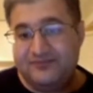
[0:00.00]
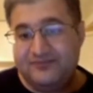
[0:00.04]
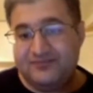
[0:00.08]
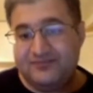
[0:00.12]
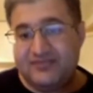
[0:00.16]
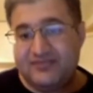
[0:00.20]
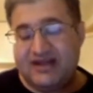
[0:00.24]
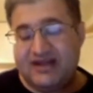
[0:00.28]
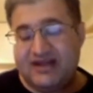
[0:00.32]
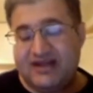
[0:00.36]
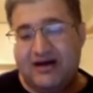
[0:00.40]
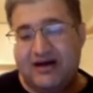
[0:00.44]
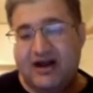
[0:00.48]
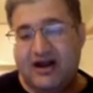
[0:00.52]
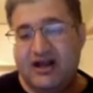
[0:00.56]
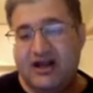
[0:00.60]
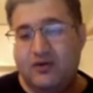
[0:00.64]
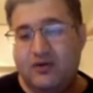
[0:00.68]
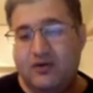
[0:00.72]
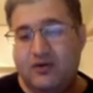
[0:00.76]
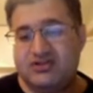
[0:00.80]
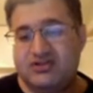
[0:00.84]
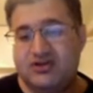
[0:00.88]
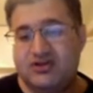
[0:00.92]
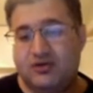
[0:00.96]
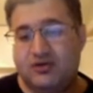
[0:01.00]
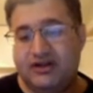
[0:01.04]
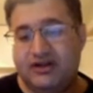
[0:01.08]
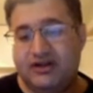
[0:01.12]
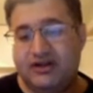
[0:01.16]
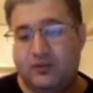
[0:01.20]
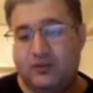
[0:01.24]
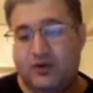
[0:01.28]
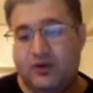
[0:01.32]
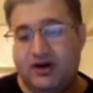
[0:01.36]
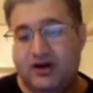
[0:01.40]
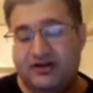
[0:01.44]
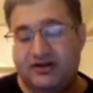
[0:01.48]
Now, I know it's only
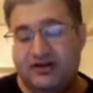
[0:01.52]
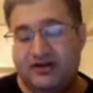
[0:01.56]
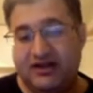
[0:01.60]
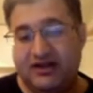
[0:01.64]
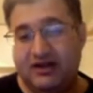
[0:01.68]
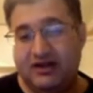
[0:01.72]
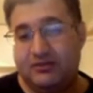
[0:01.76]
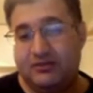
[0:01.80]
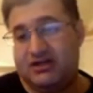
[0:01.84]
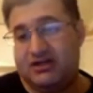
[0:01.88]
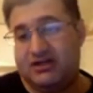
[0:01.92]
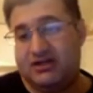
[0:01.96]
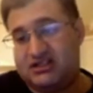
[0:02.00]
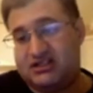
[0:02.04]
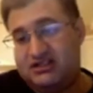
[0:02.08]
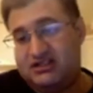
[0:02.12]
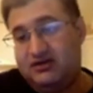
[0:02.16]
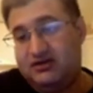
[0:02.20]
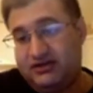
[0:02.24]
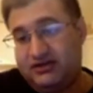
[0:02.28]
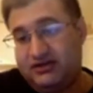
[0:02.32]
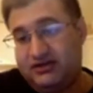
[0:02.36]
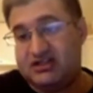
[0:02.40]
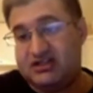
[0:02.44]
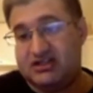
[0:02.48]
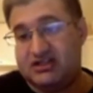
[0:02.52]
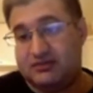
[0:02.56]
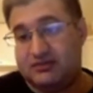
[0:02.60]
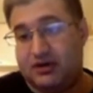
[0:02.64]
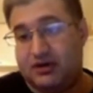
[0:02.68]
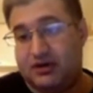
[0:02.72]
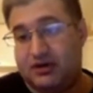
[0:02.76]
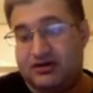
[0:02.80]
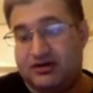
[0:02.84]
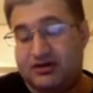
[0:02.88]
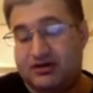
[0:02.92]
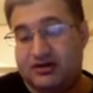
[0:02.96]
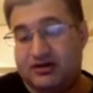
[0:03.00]
one thing, but it still does
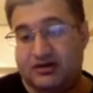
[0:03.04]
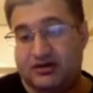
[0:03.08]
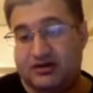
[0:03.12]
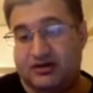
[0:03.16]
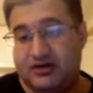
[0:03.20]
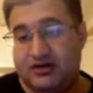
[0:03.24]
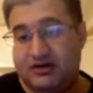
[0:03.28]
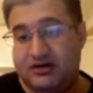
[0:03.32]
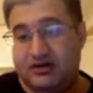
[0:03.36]
debunk the